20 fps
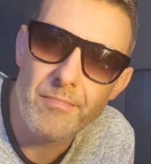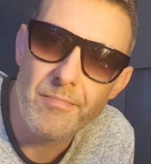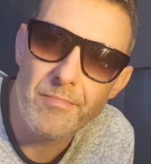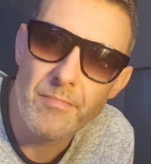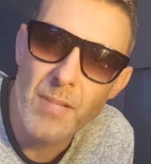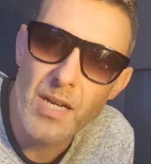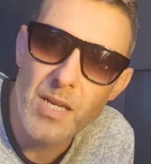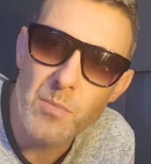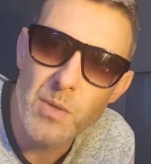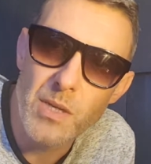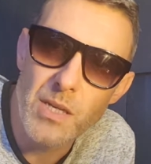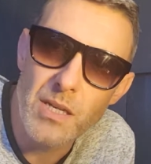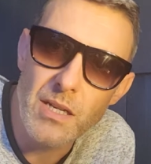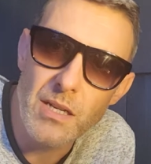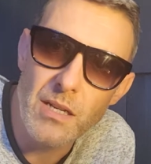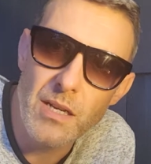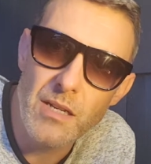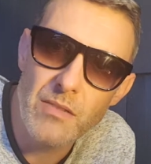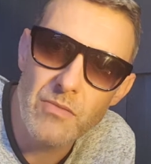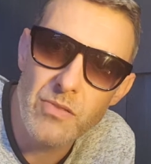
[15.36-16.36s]
My mate
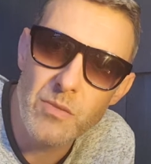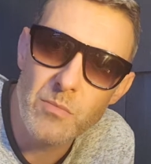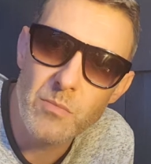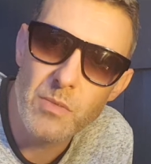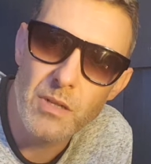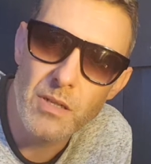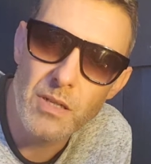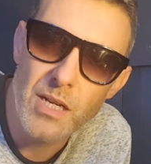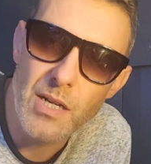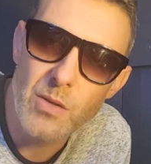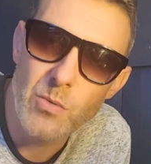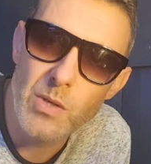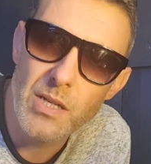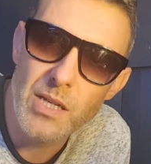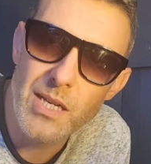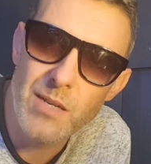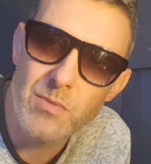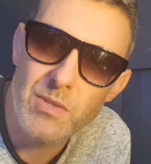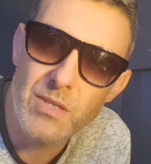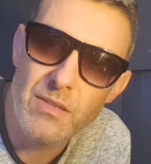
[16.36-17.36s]
Glenn from Galloway
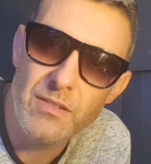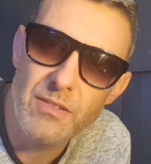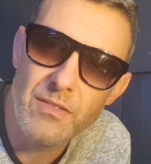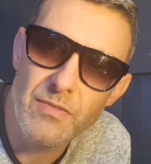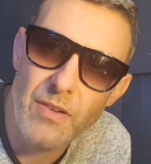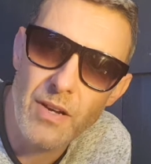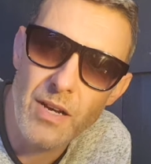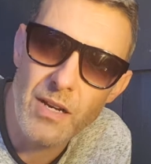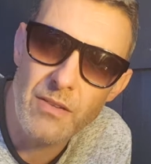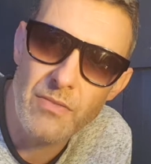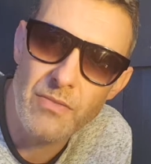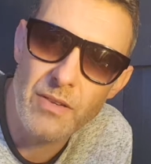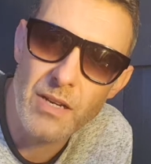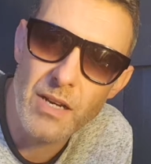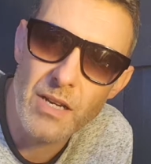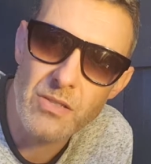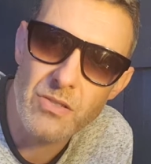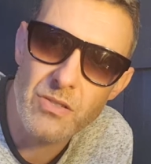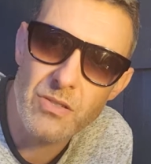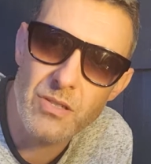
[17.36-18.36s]
Game 75
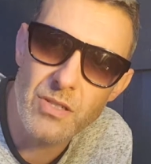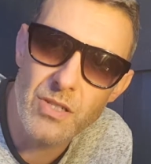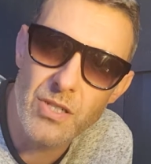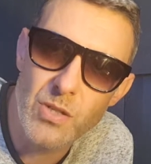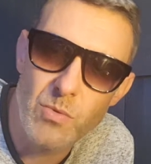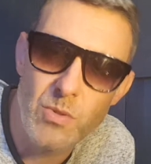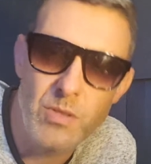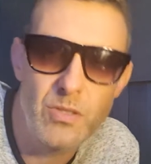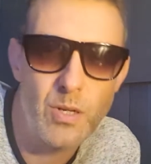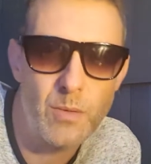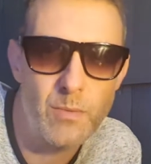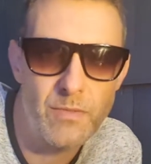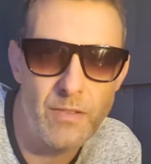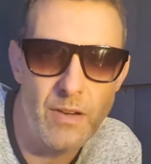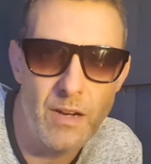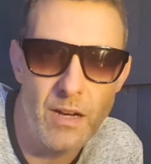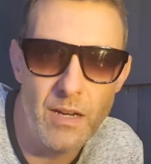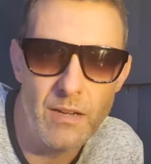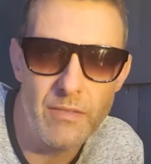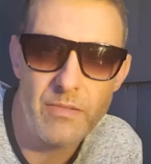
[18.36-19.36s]
asked us to do a top
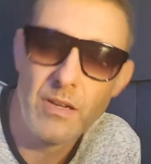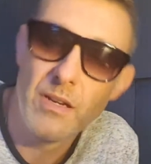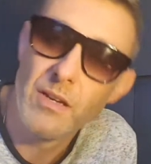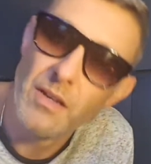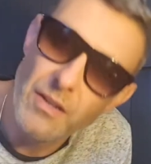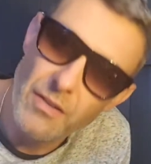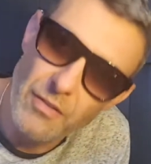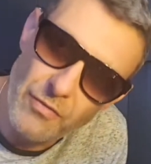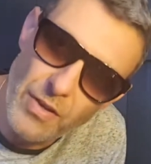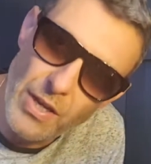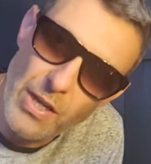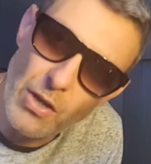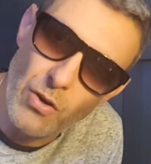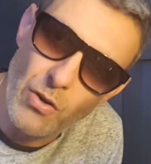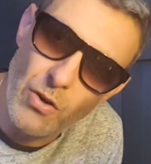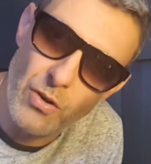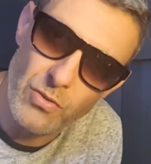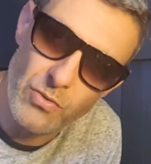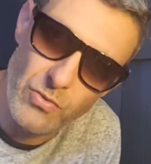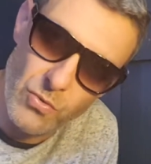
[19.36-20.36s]
5
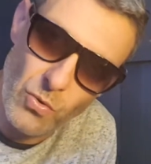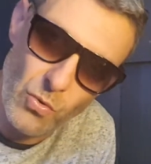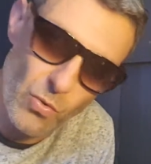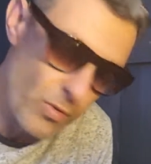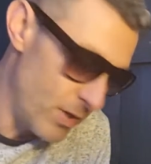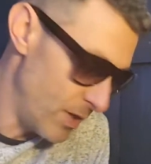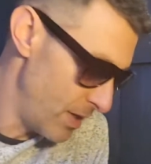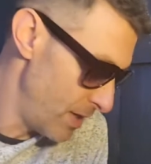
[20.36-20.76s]
VR, so